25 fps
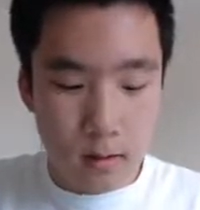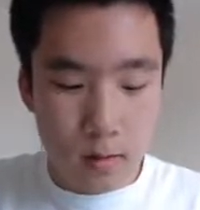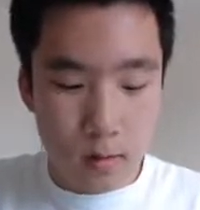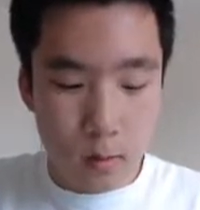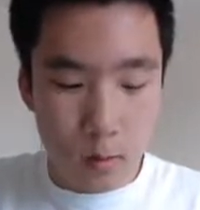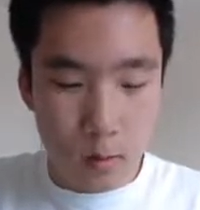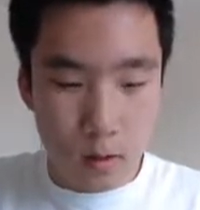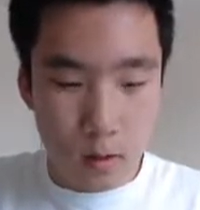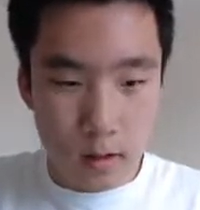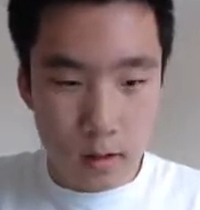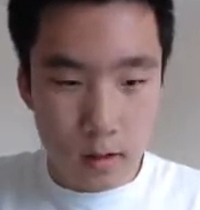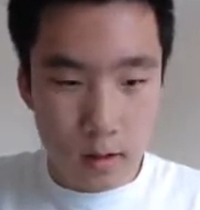
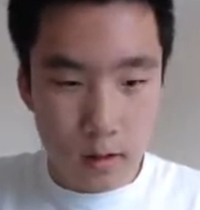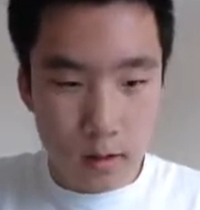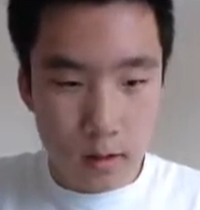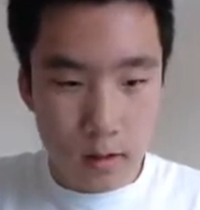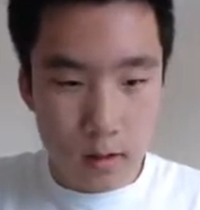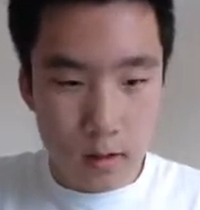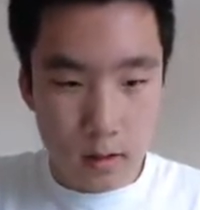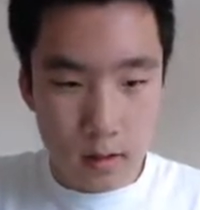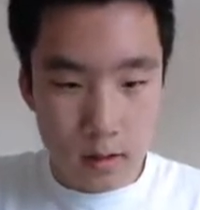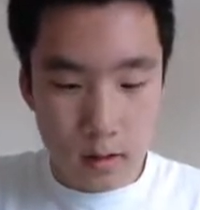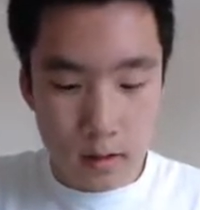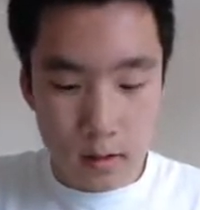word,
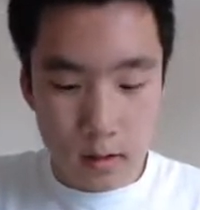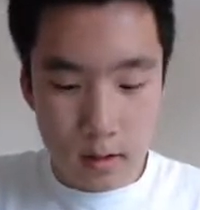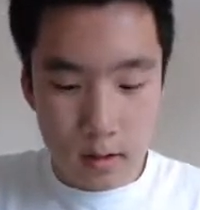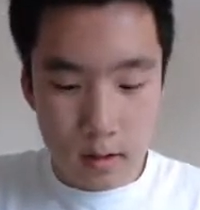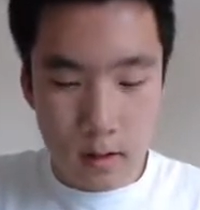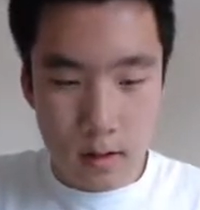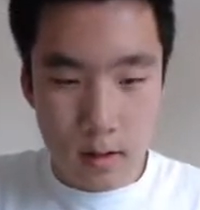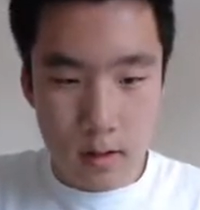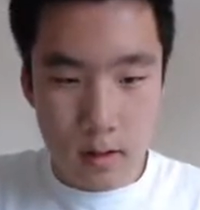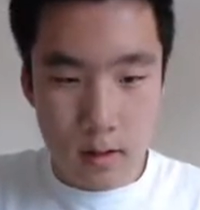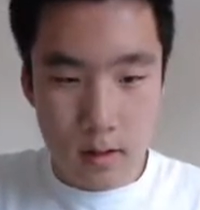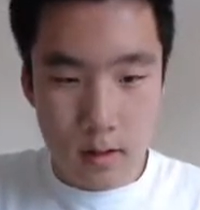
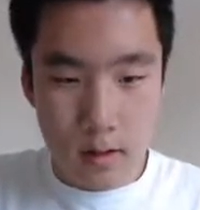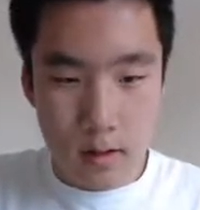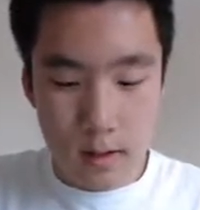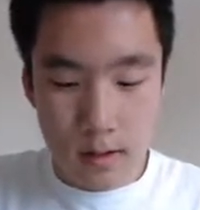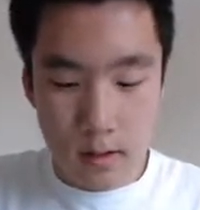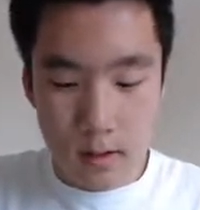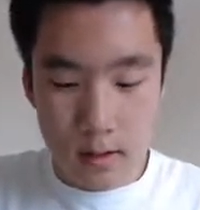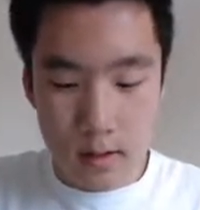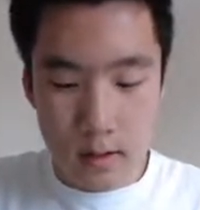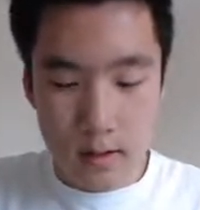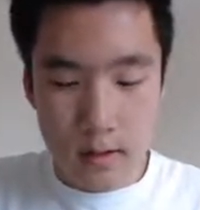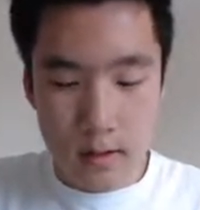and
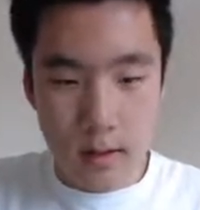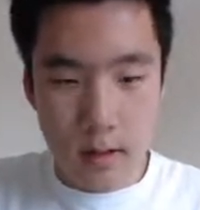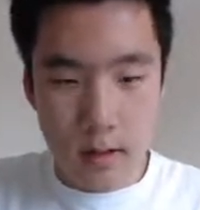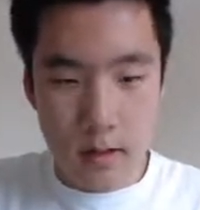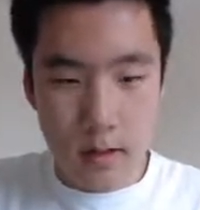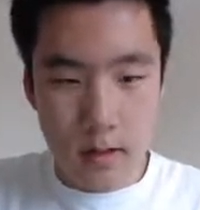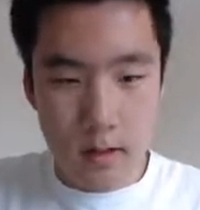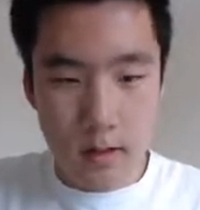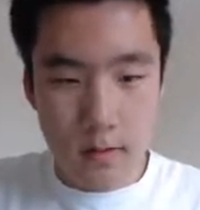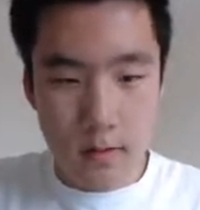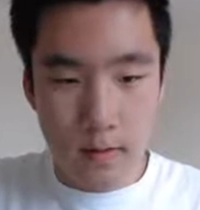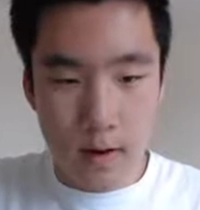then
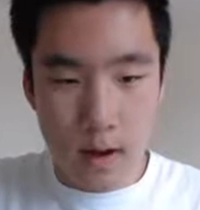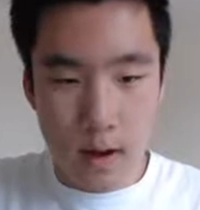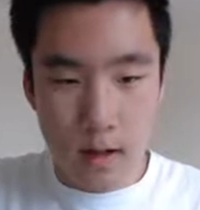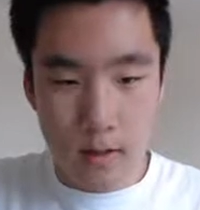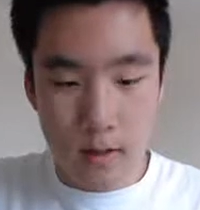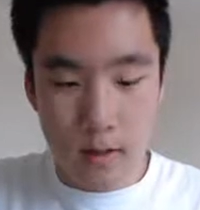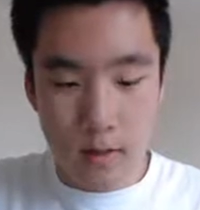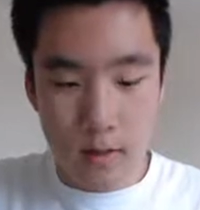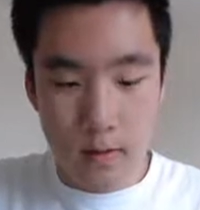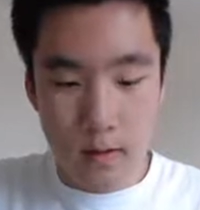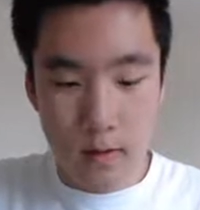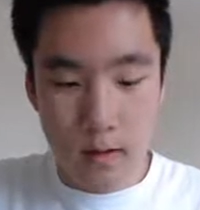assign it the
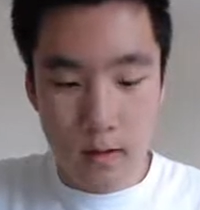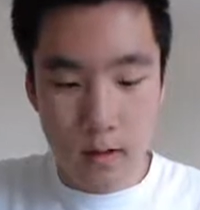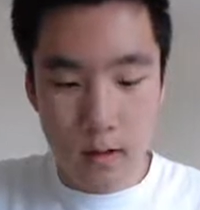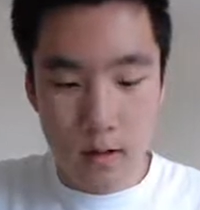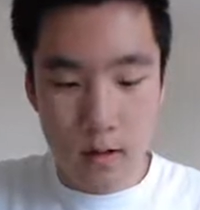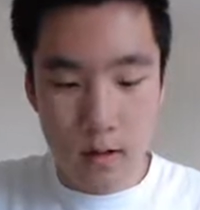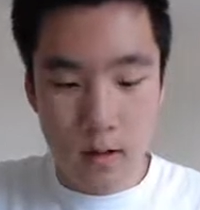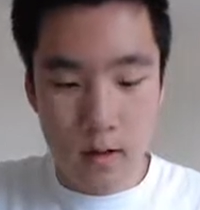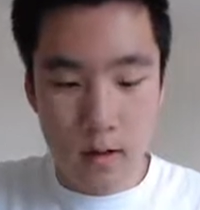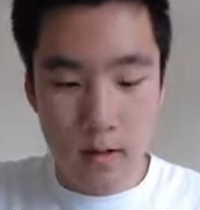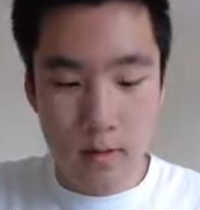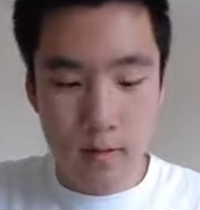value
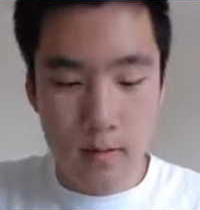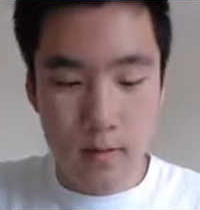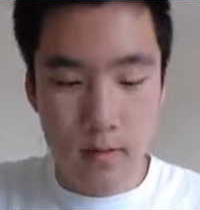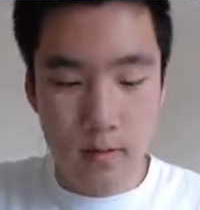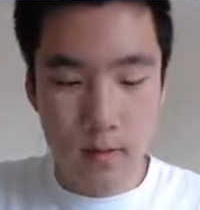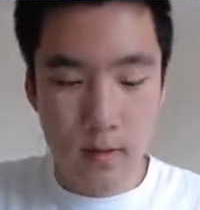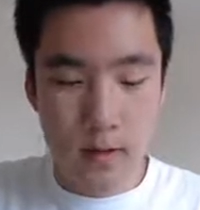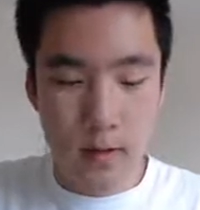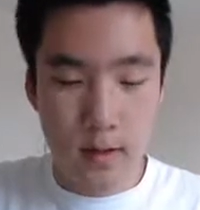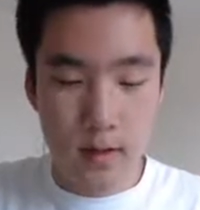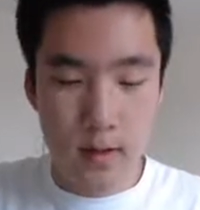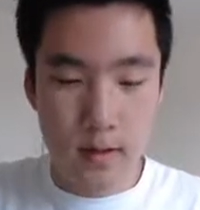of
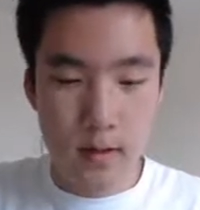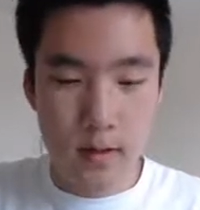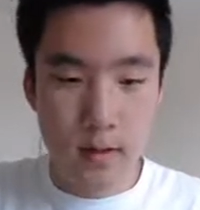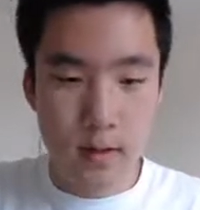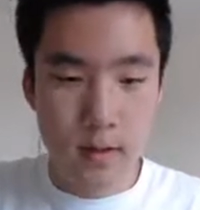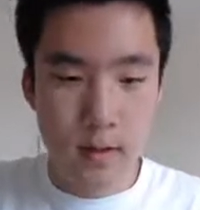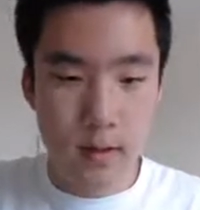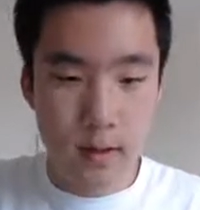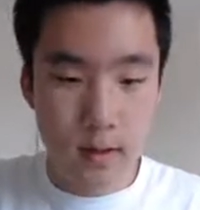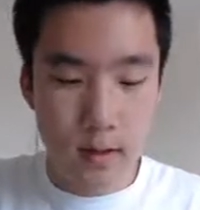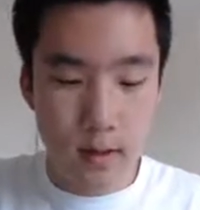this.